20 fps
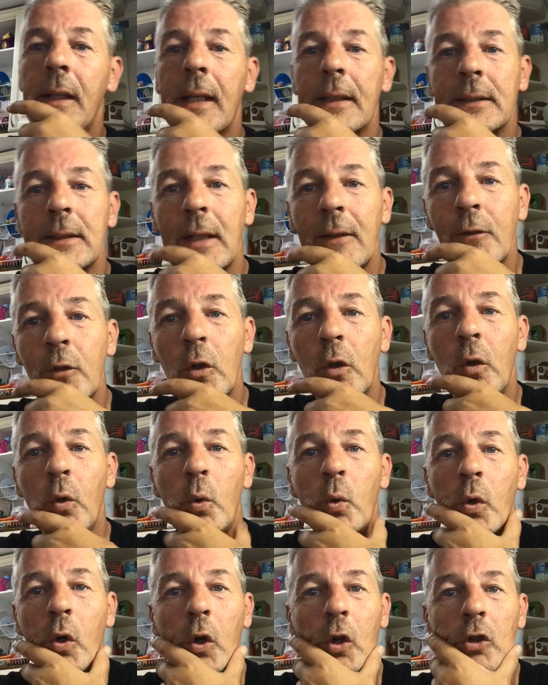Yes, they've
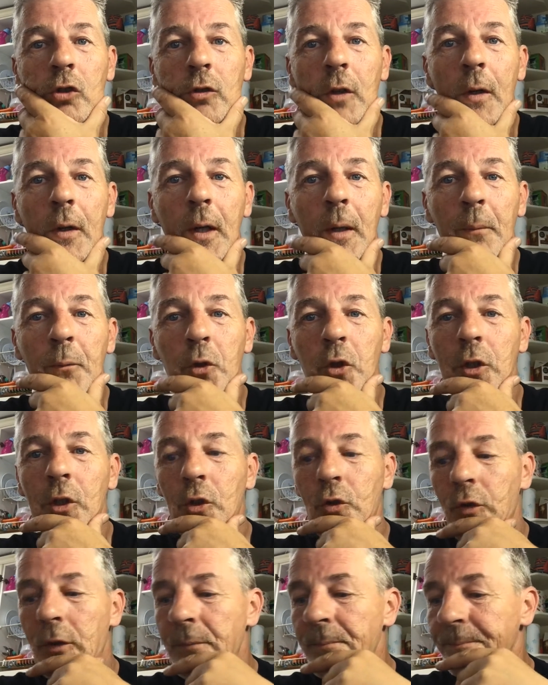all got grown-up
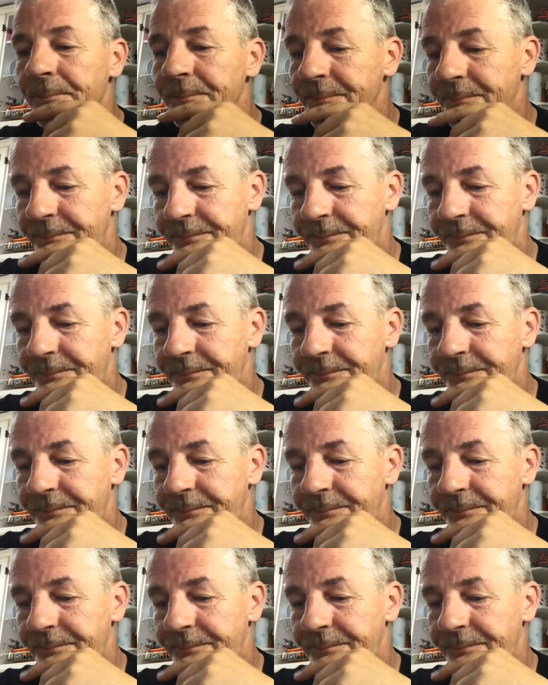children